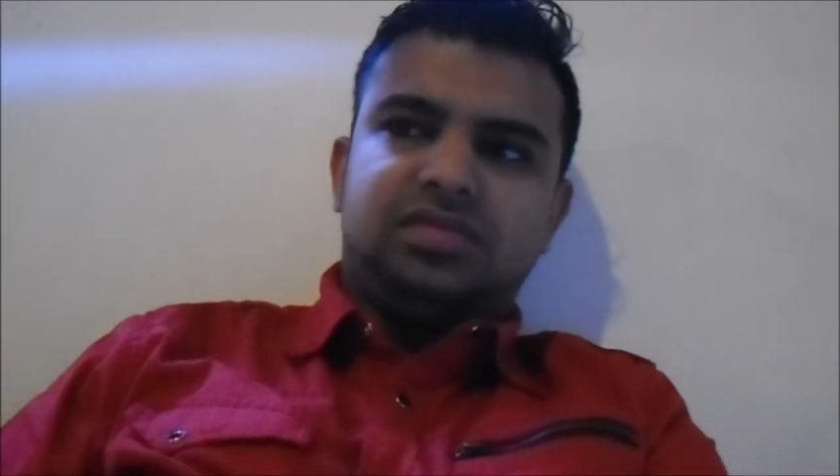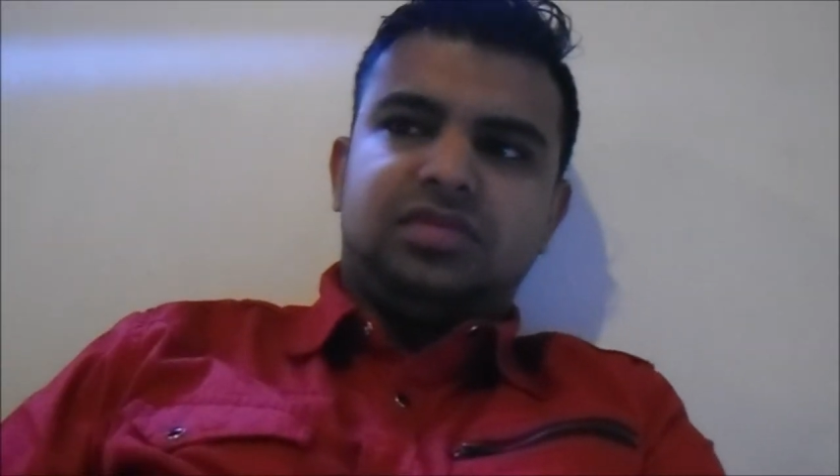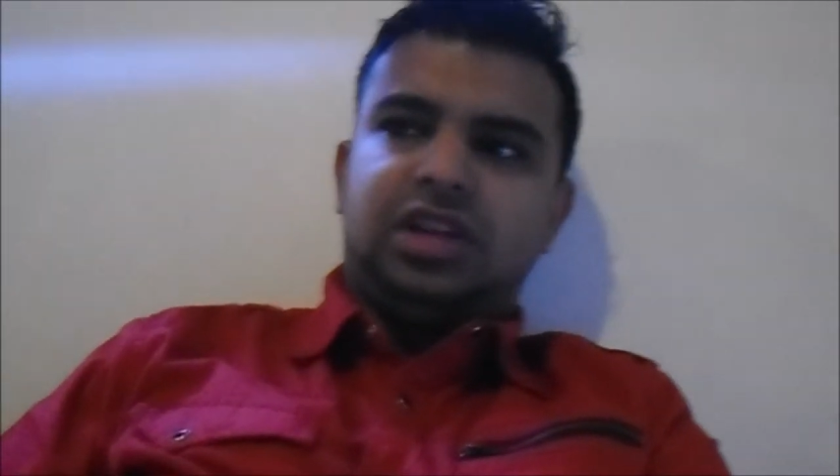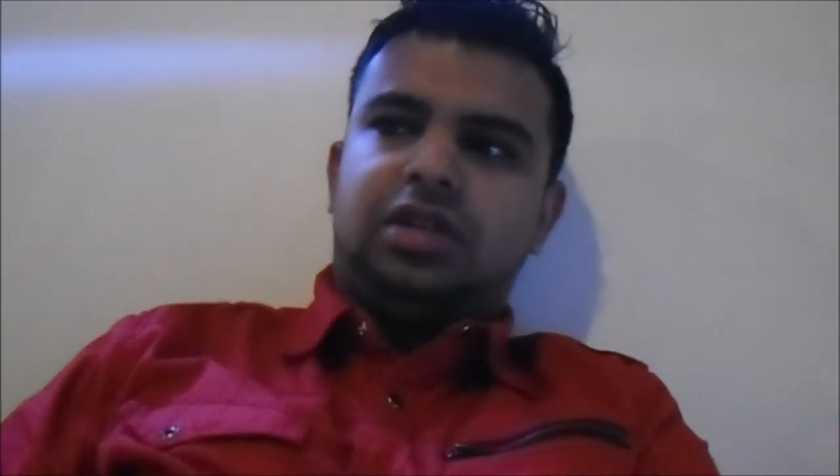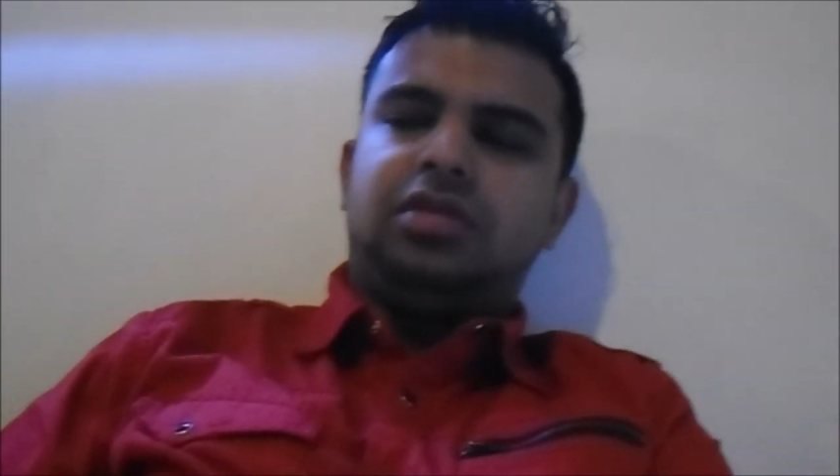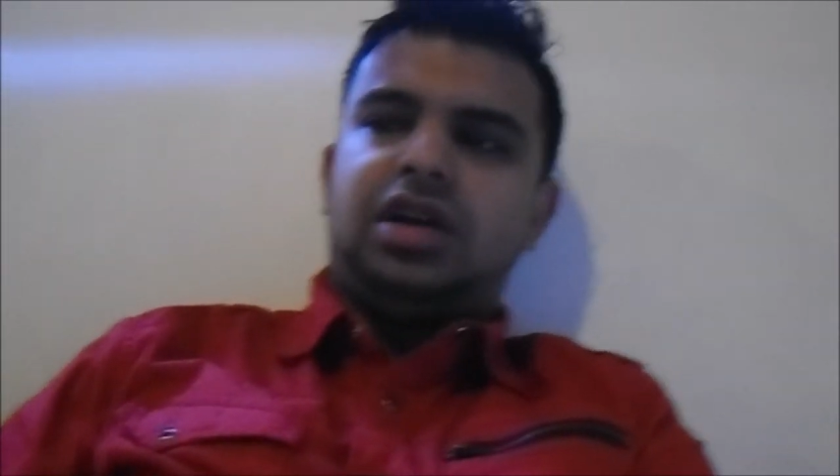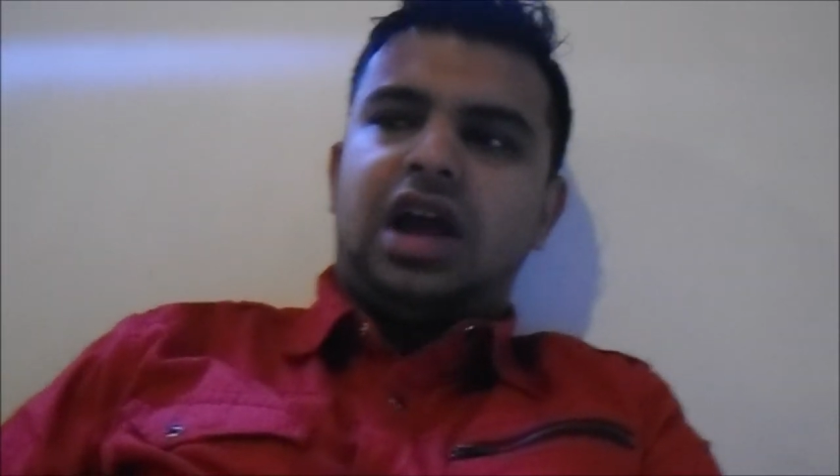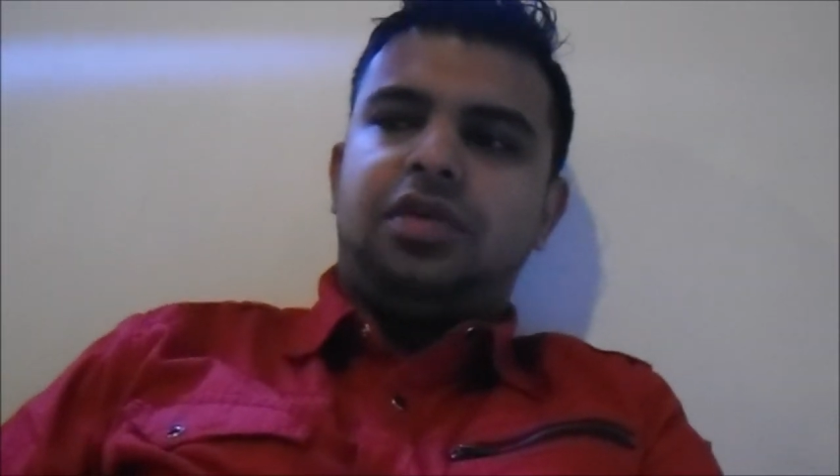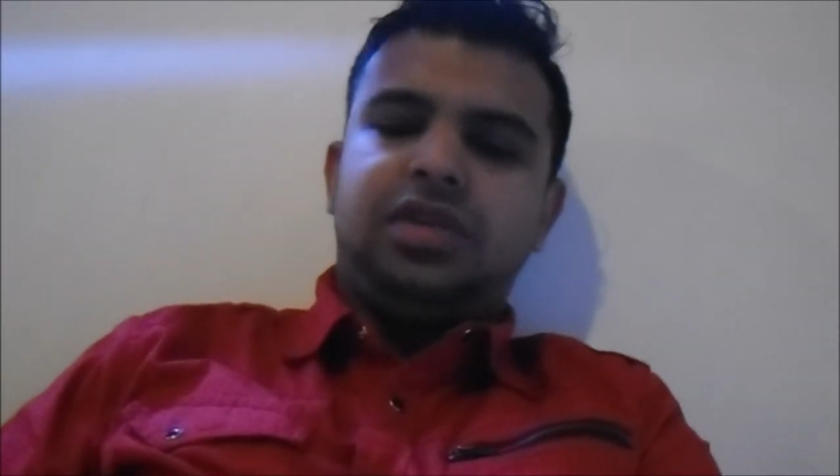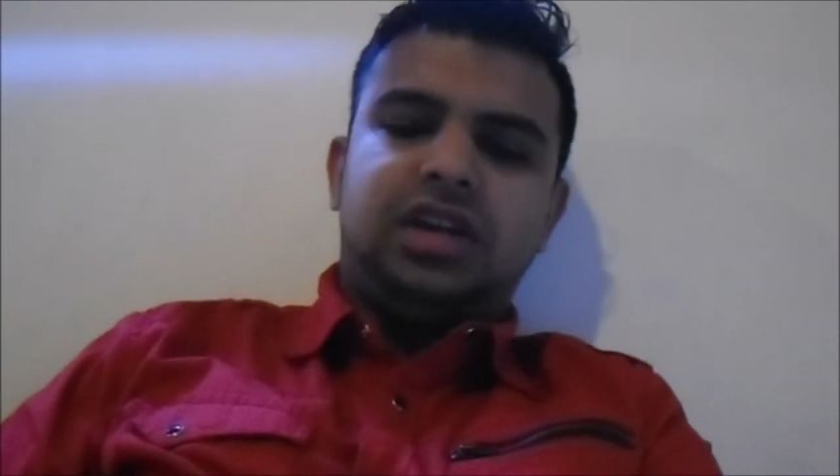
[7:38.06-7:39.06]
you know,
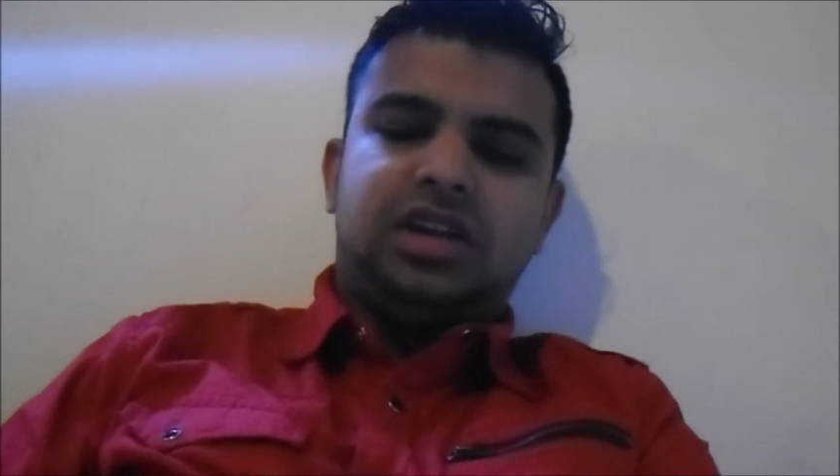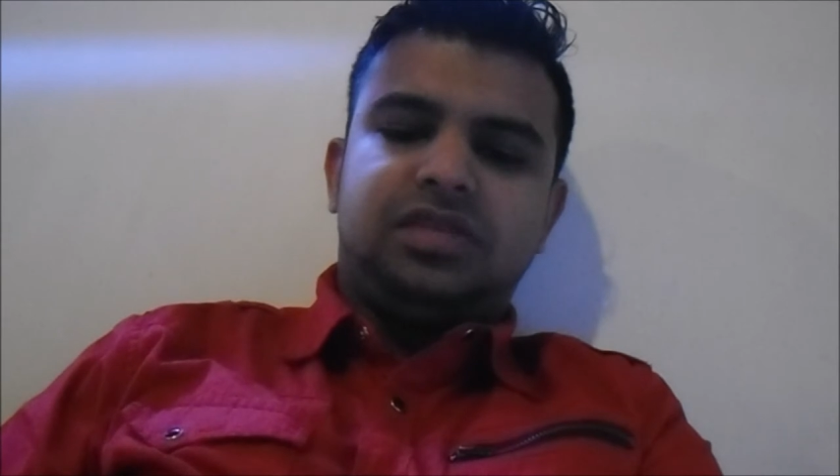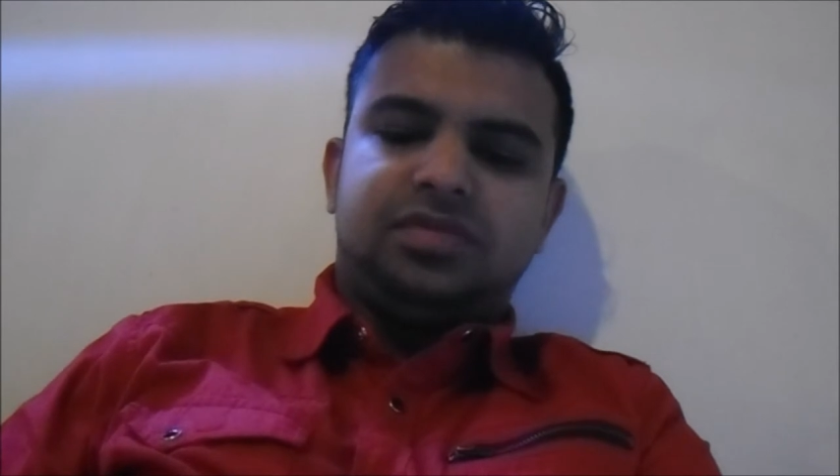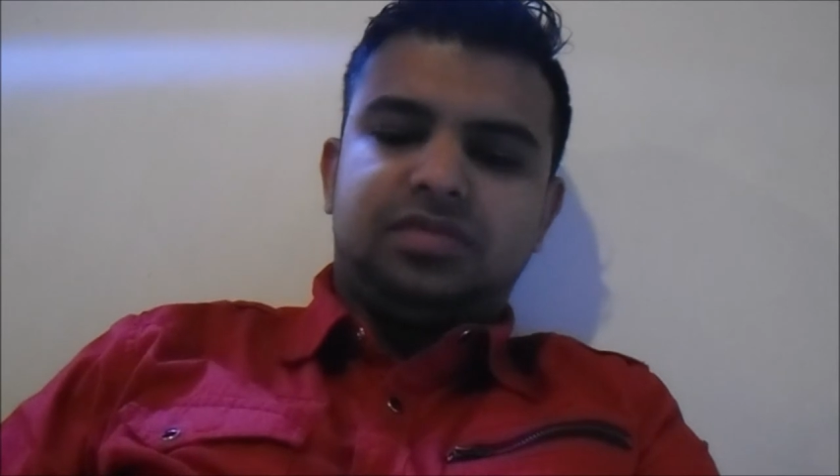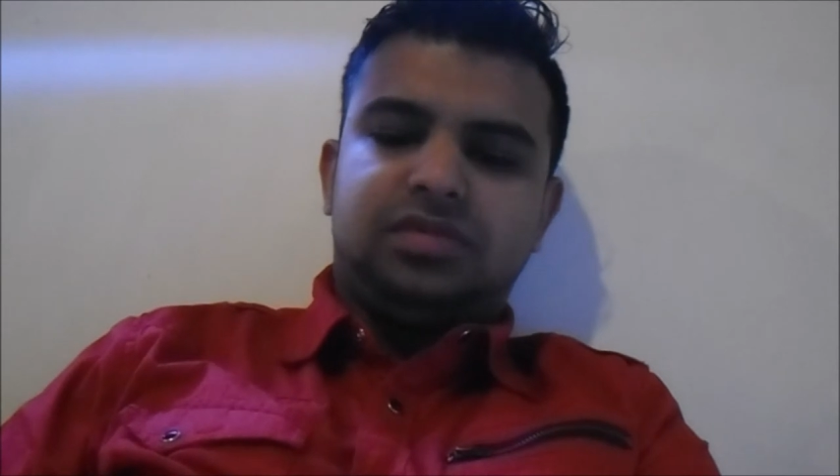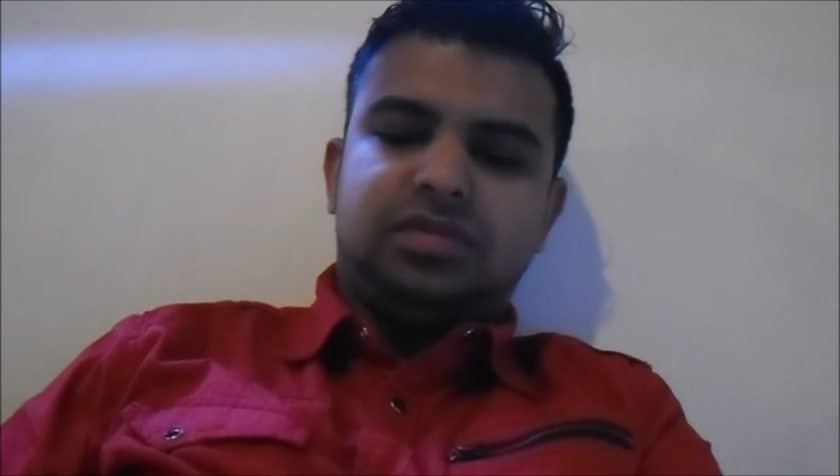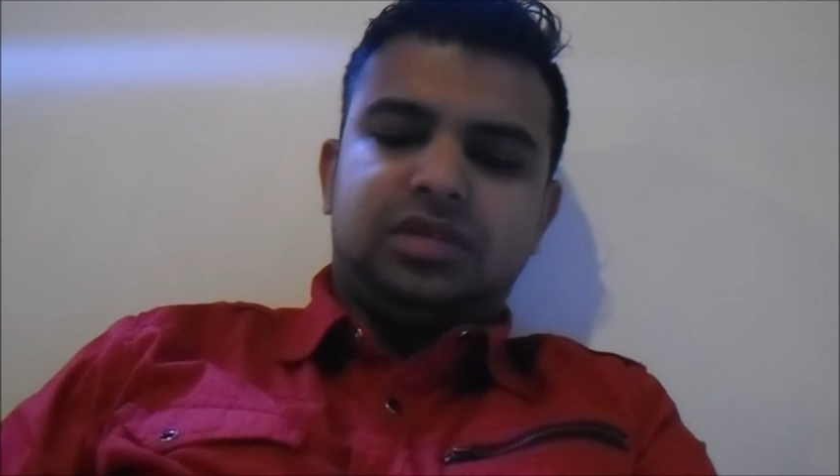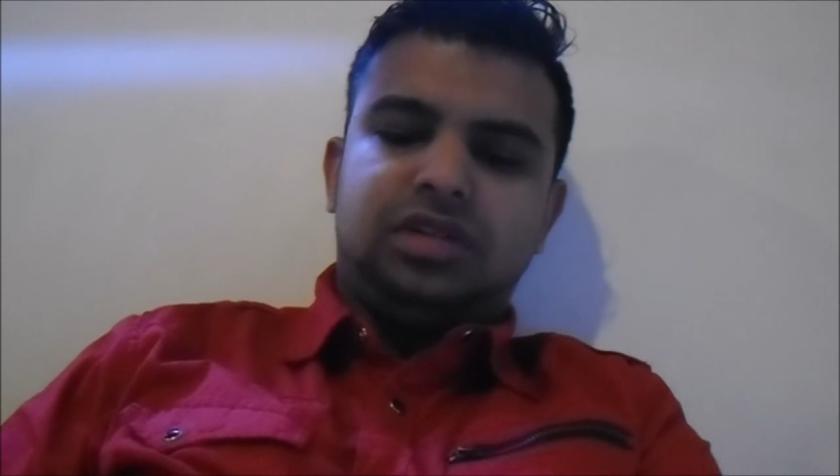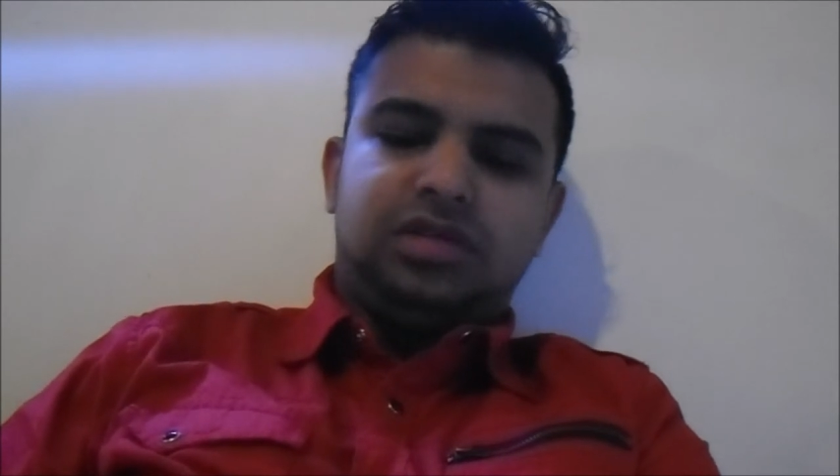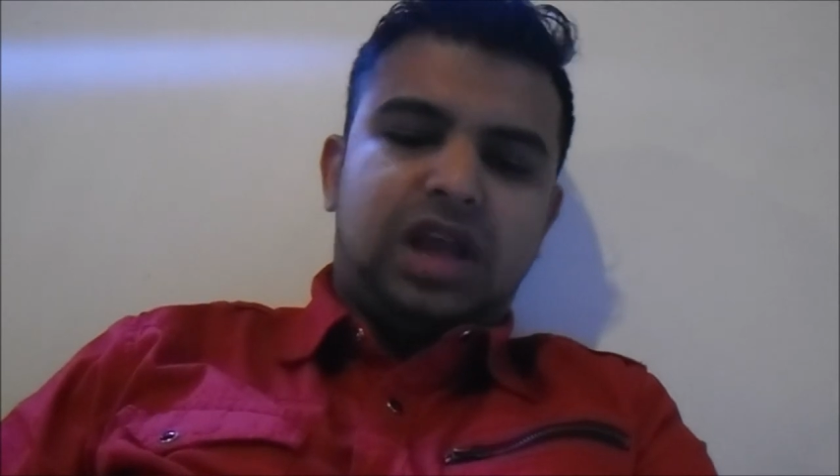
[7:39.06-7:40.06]
how are we gonna,
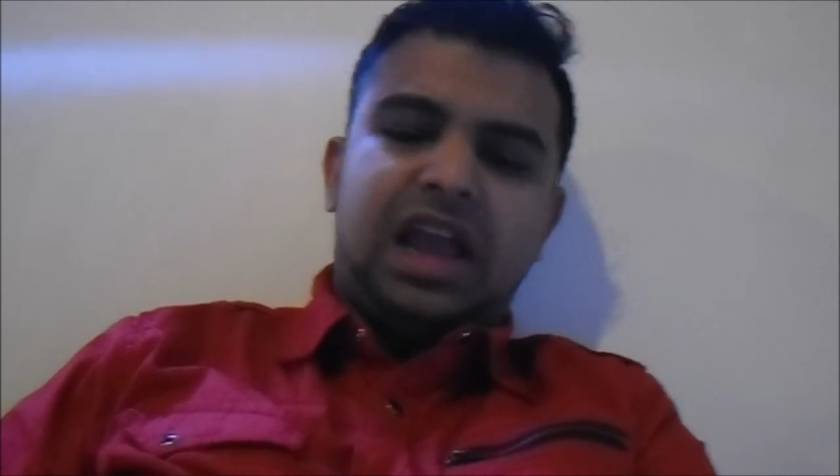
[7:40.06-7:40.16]
you know,